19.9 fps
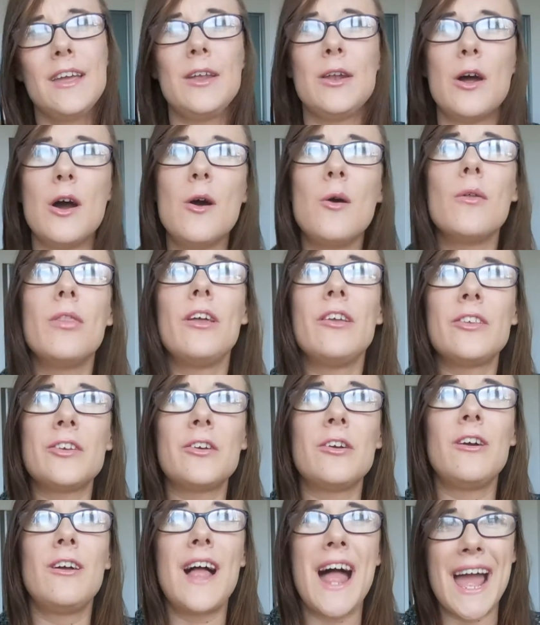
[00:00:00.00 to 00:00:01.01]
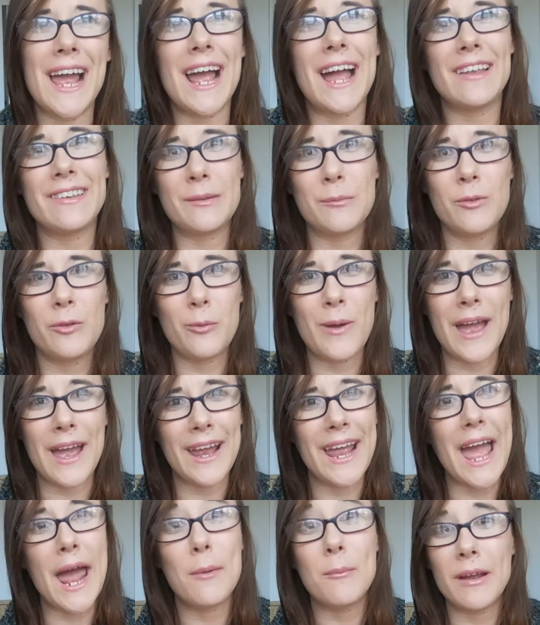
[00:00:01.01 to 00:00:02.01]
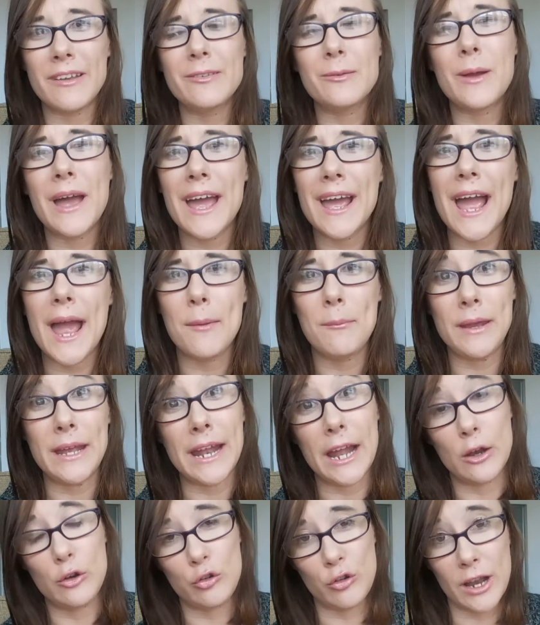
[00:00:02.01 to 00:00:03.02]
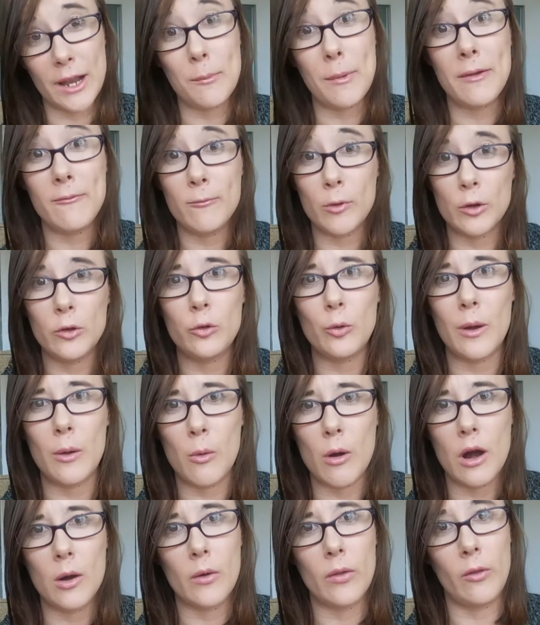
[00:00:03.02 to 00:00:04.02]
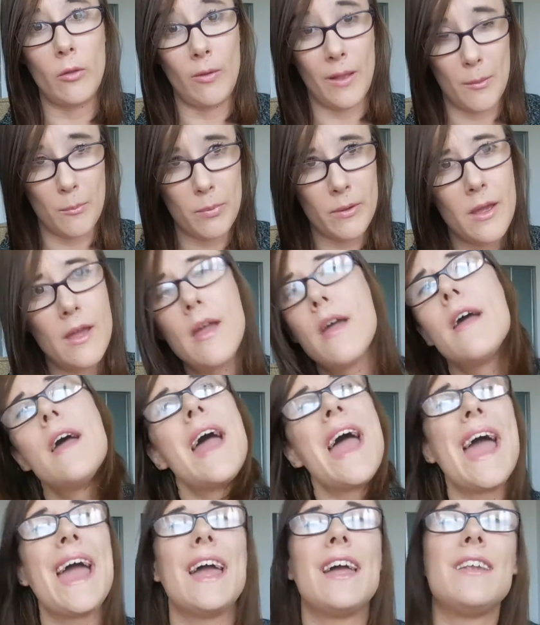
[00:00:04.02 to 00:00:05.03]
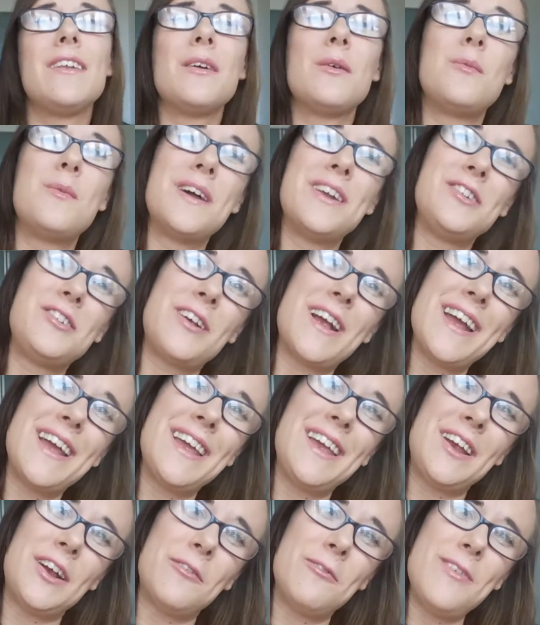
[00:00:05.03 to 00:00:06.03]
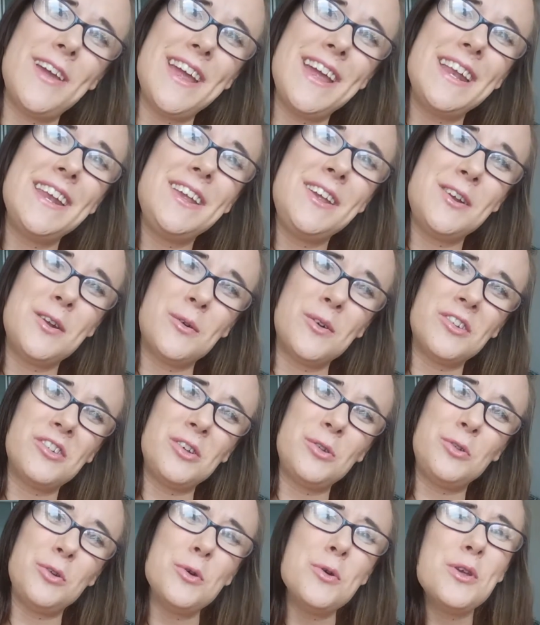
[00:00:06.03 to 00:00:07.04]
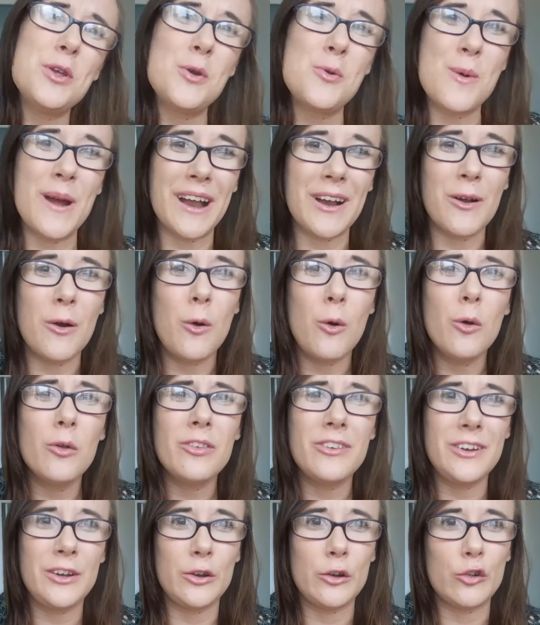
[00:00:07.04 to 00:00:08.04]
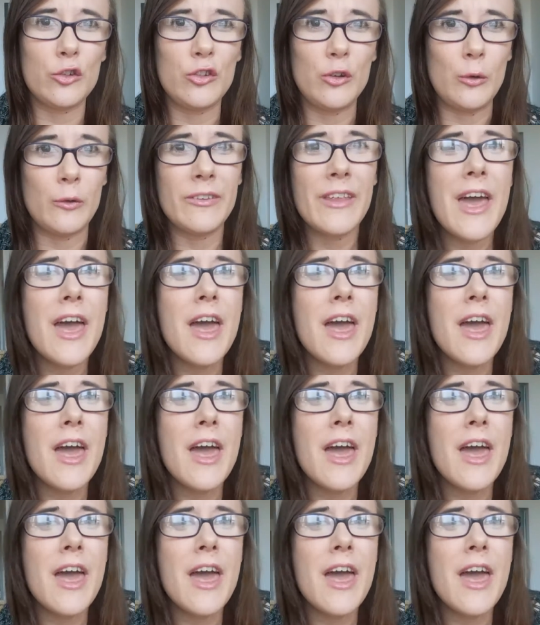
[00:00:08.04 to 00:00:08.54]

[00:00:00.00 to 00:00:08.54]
You know, this girl, I got some swag, and by swag I mean I drag my foot so I walk with a limp. And when dragging your feet, you know what you do? You wear holes in your shoes.